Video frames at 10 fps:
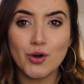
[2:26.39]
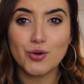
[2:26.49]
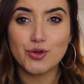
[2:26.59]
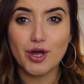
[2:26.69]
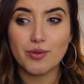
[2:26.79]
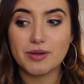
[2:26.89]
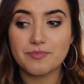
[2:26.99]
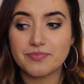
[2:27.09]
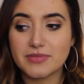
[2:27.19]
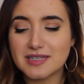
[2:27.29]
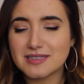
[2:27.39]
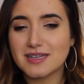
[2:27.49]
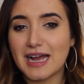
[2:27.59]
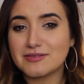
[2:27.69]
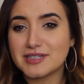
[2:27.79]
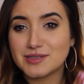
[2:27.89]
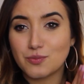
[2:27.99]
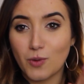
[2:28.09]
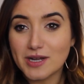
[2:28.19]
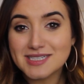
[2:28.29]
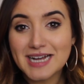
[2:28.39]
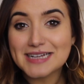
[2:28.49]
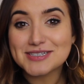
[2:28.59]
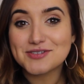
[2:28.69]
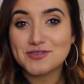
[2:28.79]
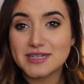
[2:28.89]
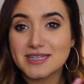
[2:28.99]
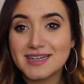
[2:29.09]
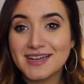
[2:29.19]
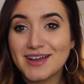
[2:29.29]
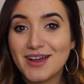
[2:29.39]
Although this is counting as one category